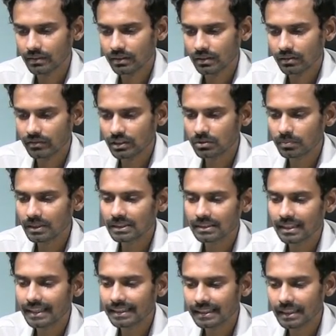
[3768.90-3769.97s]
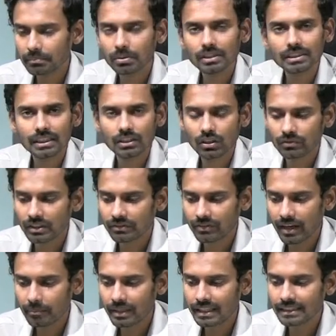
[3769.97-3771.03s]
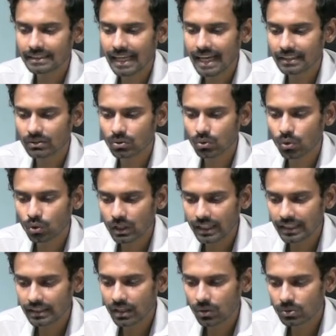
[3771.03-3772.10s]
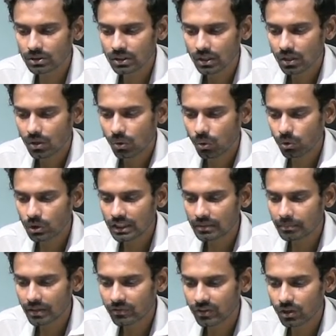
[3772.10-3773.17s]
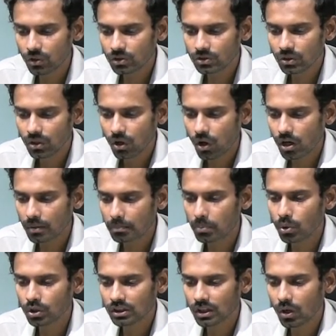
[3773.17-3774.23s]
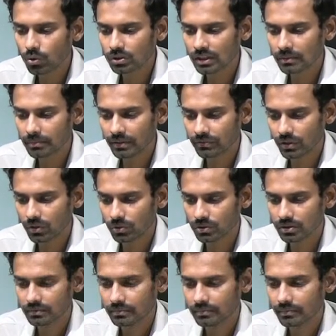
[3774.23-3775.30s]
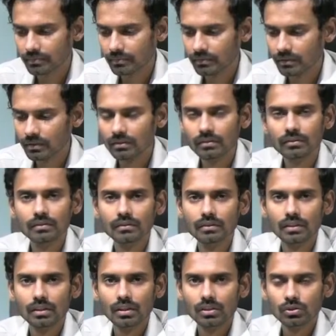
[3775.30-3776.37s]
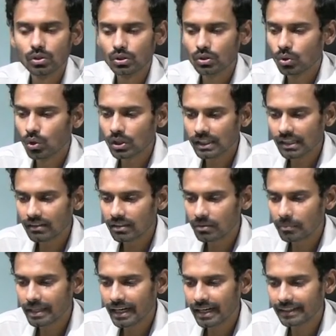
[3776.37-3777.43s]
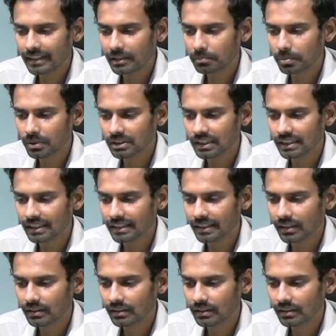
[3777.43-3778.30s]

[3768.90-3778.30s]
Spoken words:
Which means 90% of the families has only cows, only buffaloes, or both cows and buffaloes. So total will be 100% here.